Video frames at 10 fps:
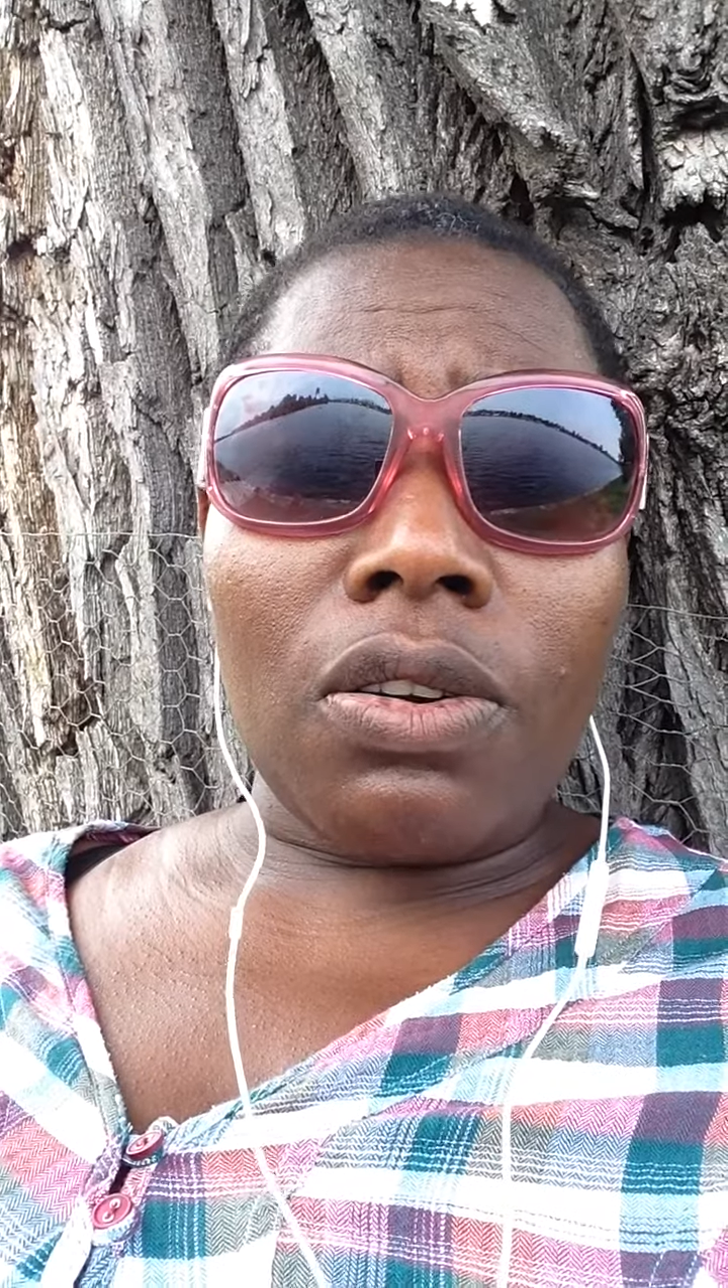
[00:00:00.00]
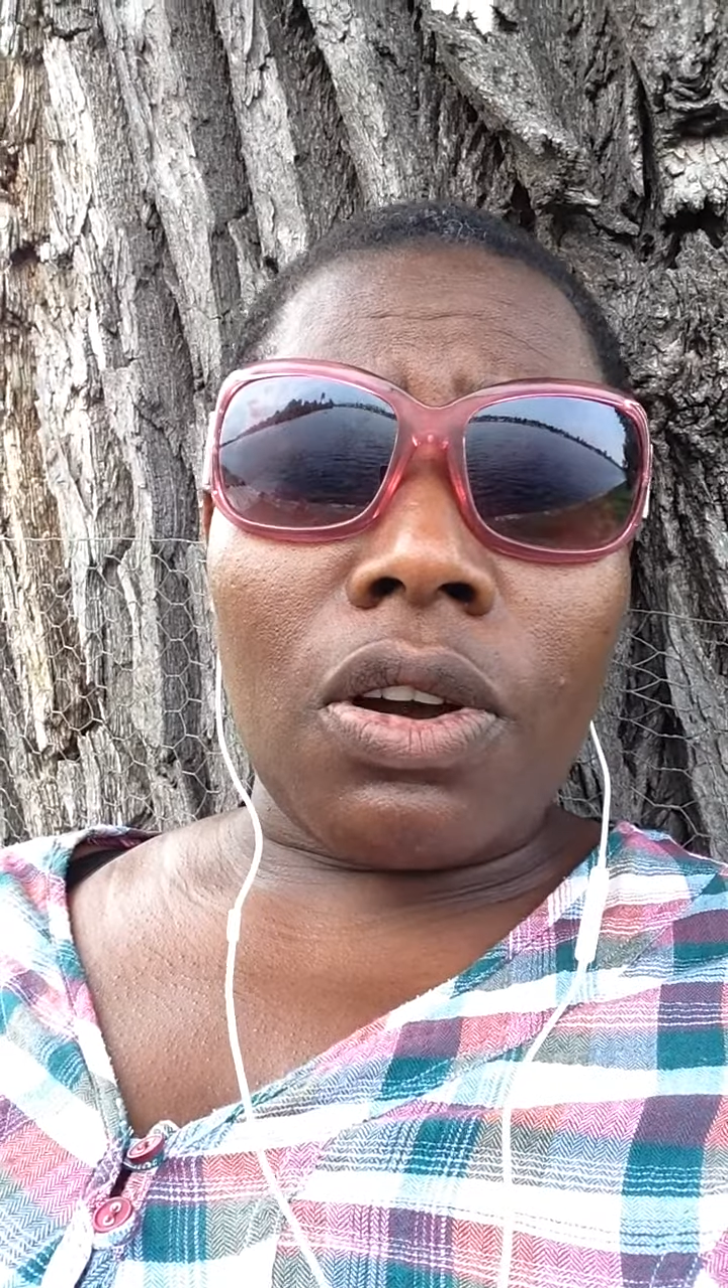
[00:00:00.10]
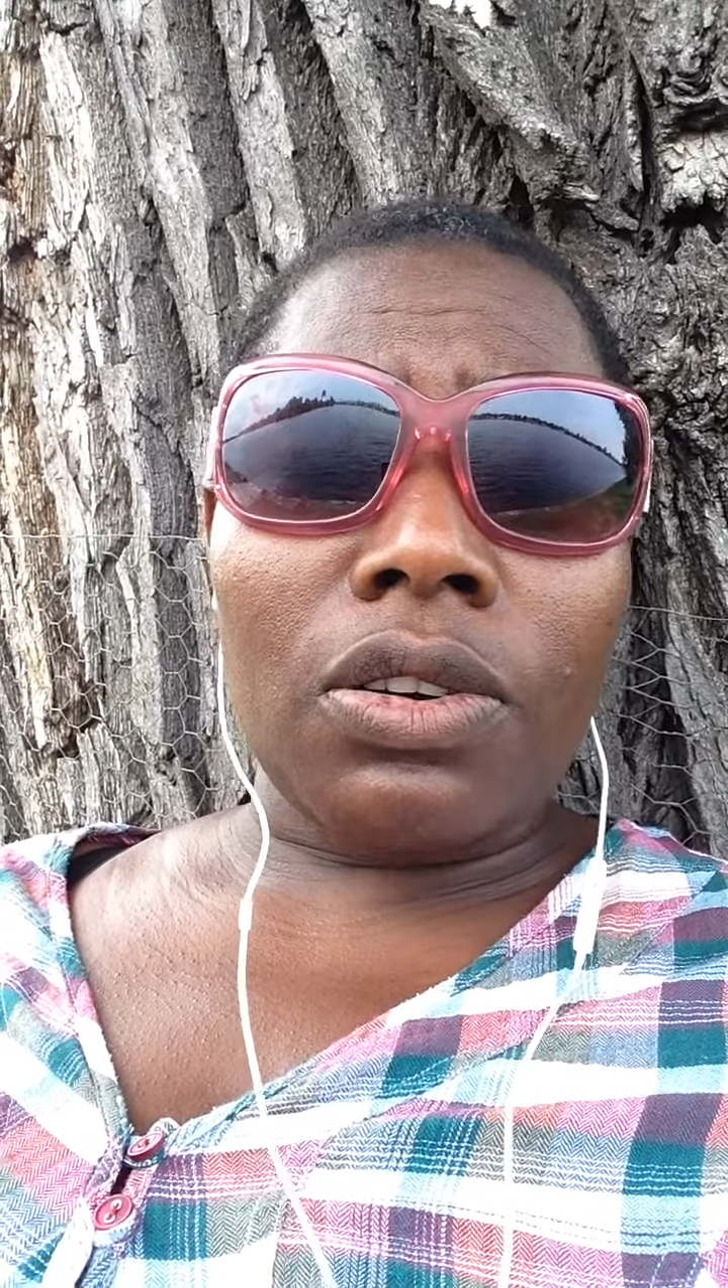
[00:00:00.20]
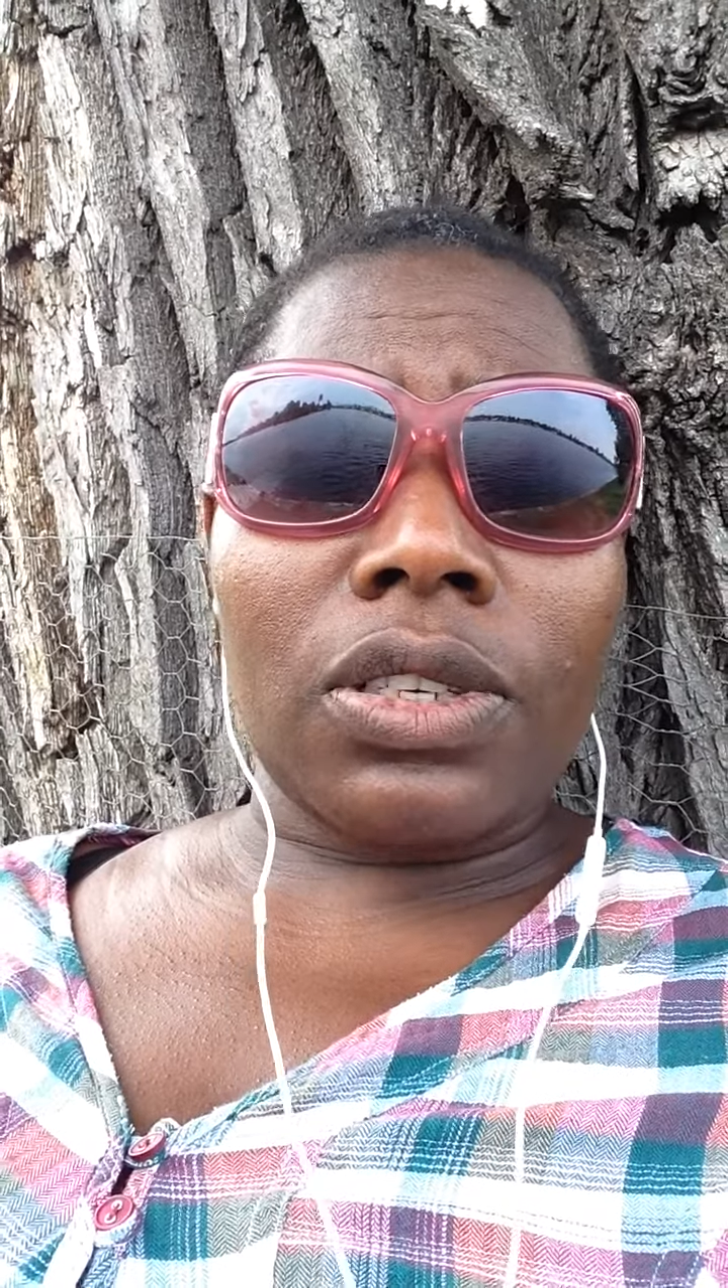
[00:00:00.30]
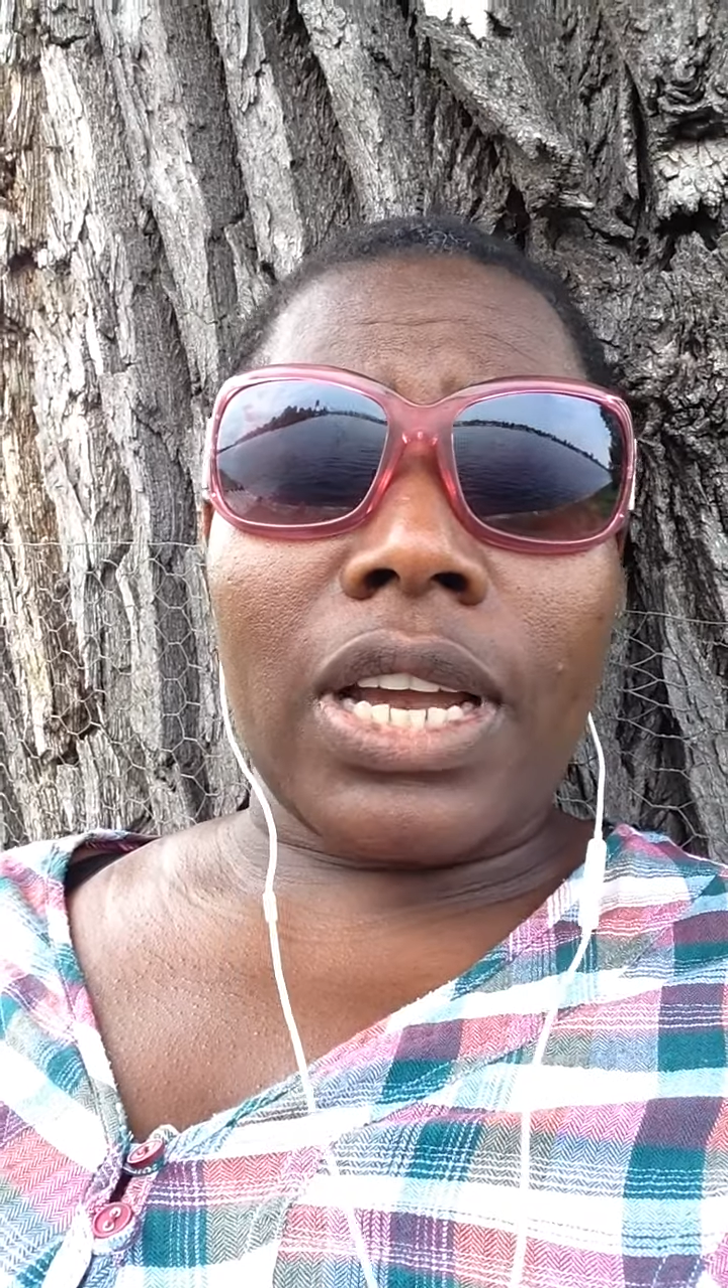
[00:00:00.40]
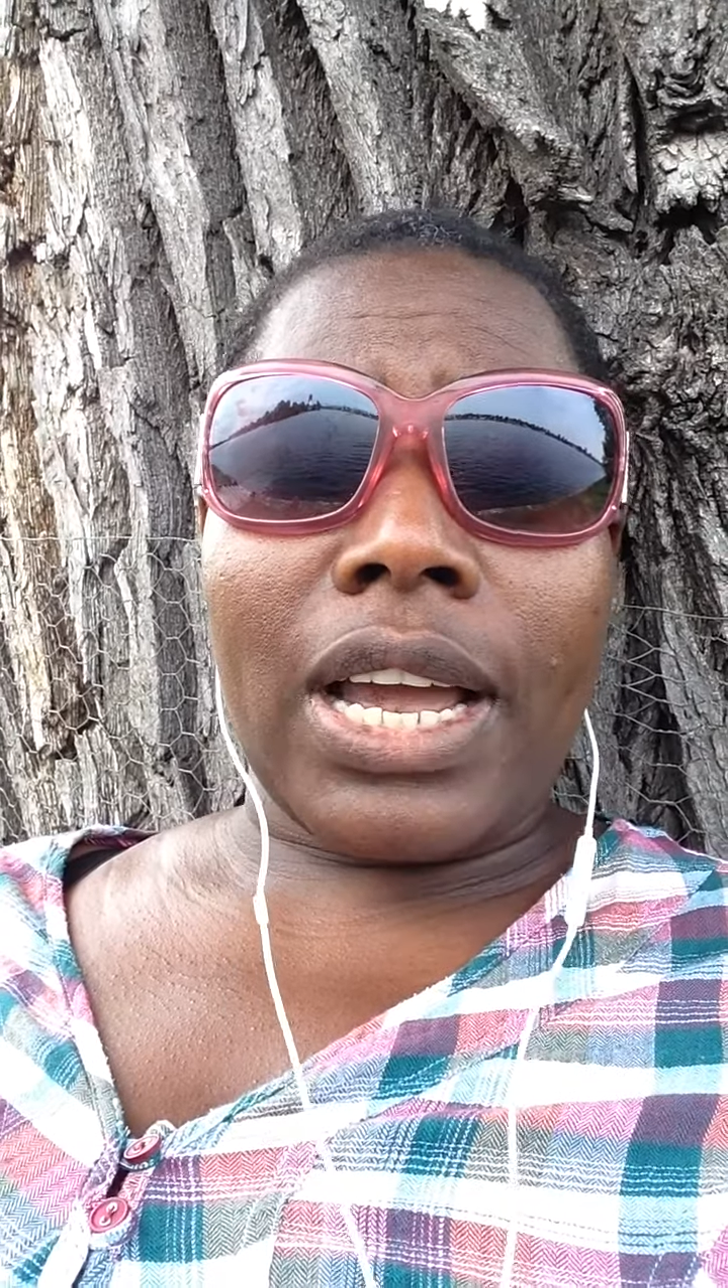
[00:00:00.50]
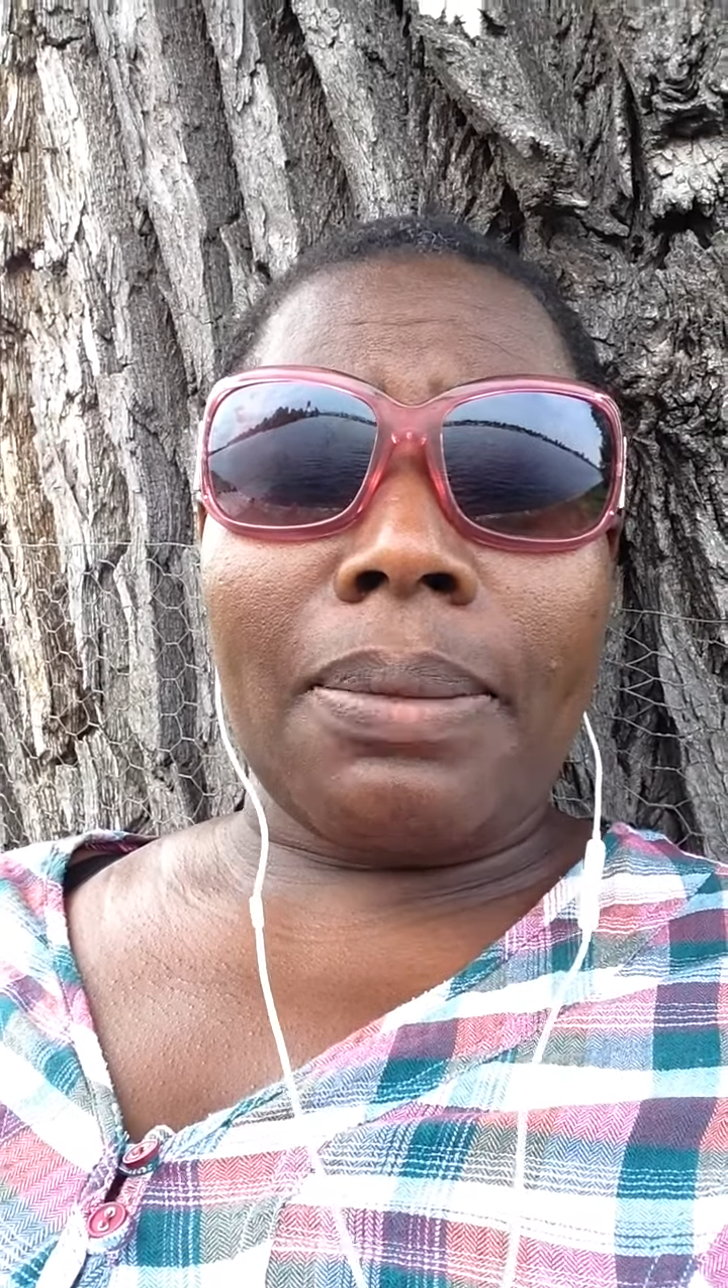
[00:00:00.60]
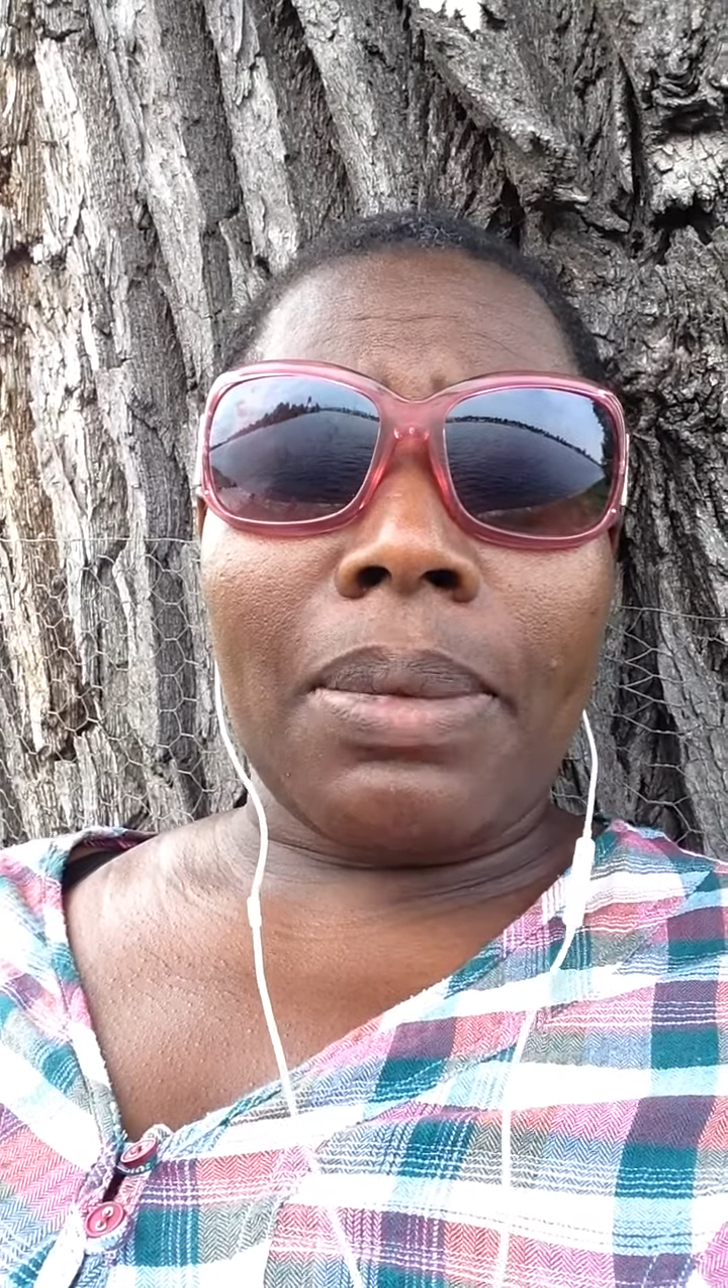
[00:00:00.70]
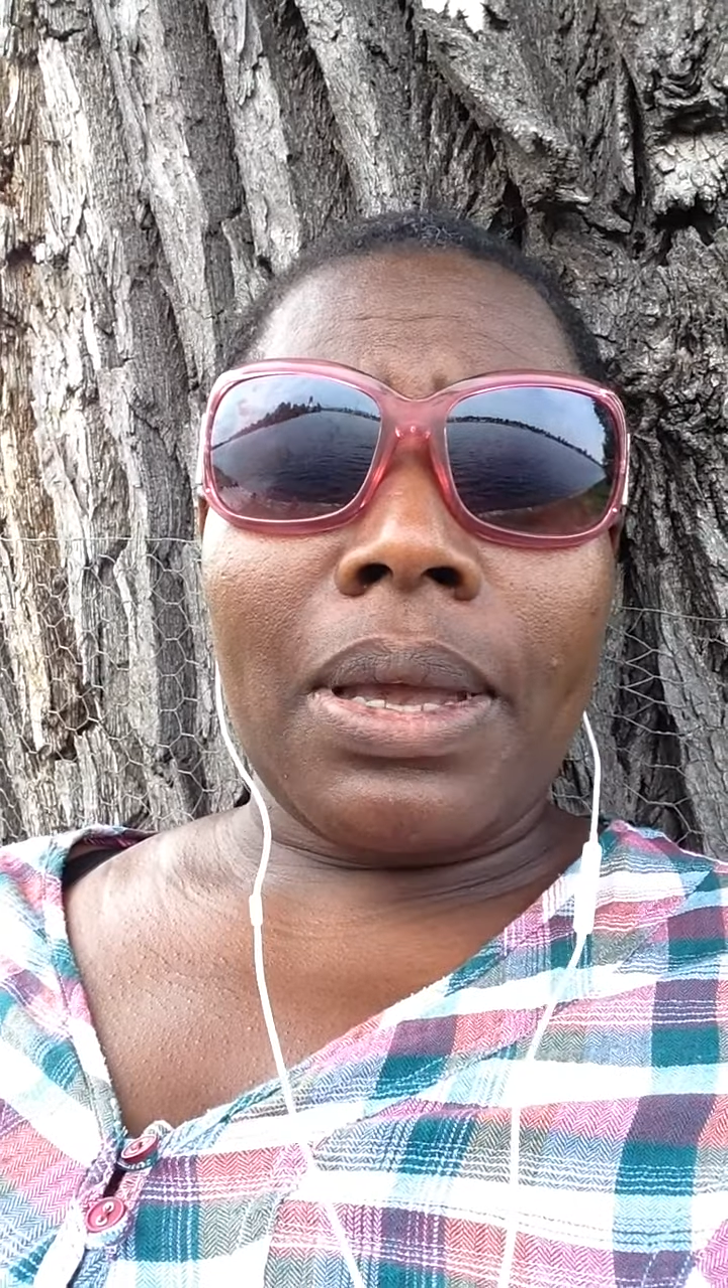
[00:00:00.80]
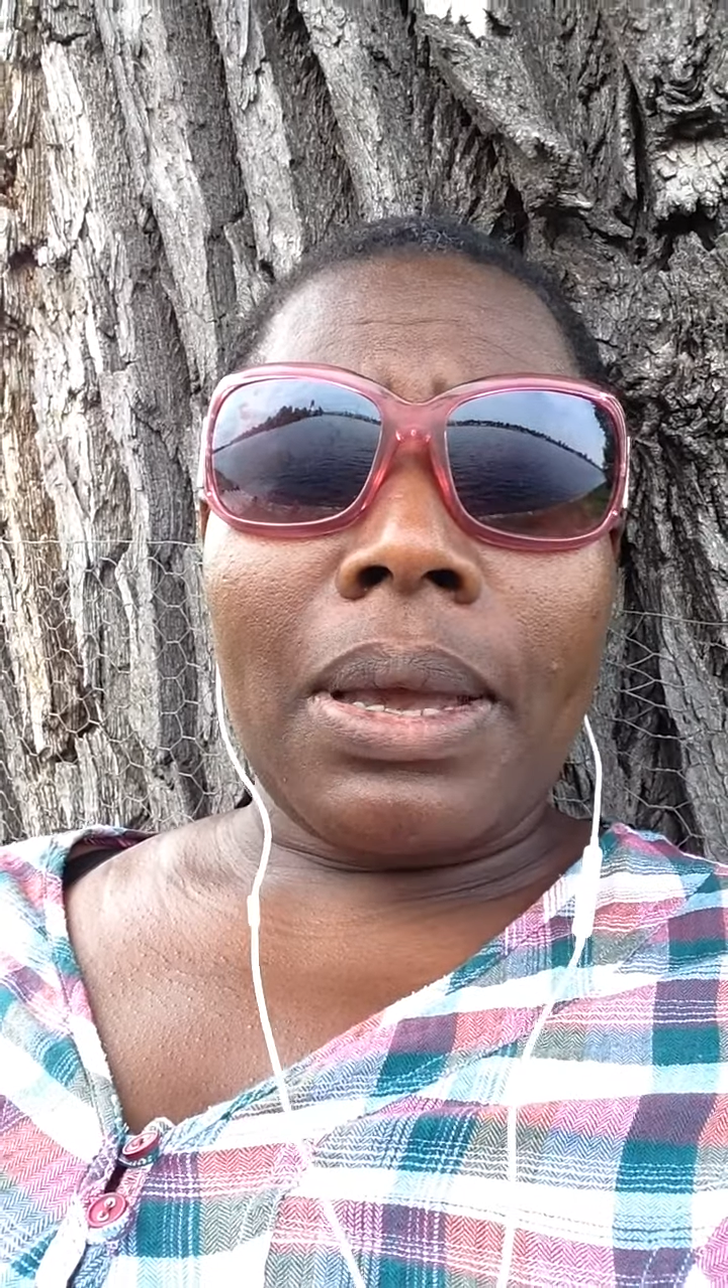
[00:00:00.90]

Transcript: long time,